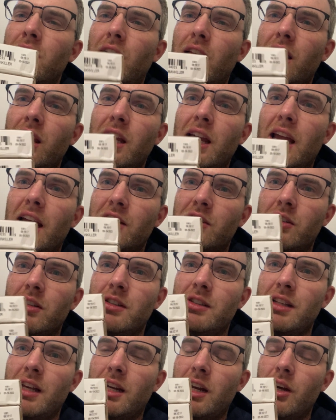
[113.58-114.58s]
think I actually
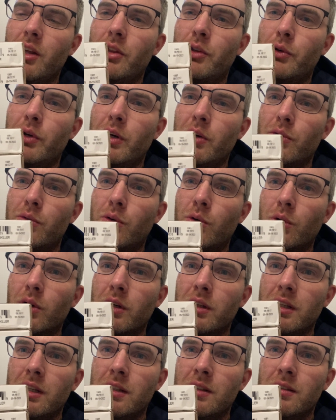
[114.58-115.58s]
sent out 3 or 4
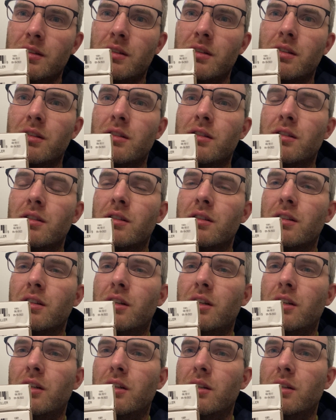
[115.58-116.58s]
of these
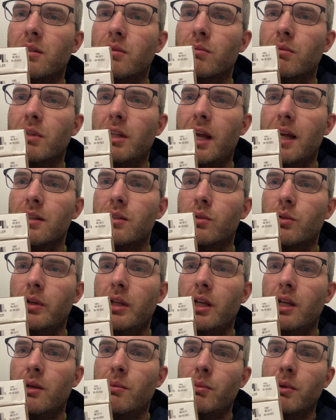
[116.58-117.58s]
last
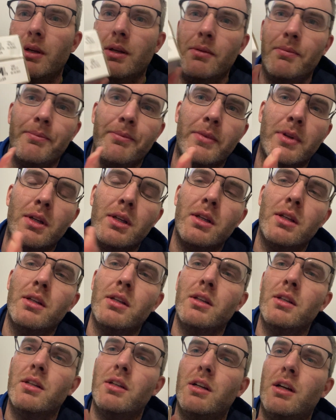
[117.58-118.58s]
week, but
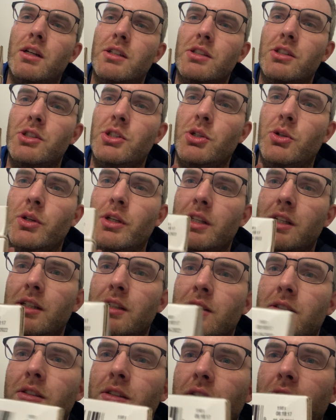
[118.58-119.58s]
I'll just show you
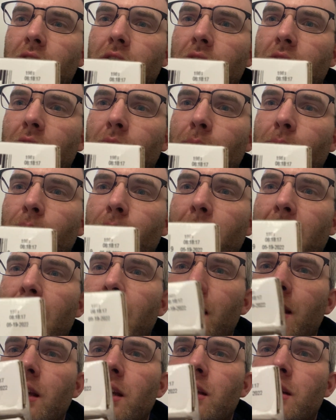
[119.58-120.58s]
these
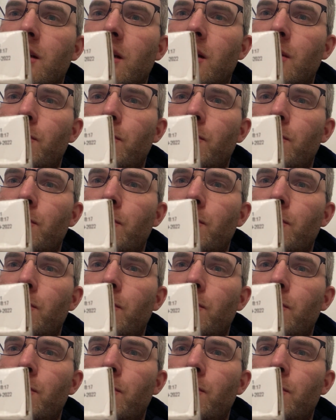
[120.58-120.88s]
Mankiller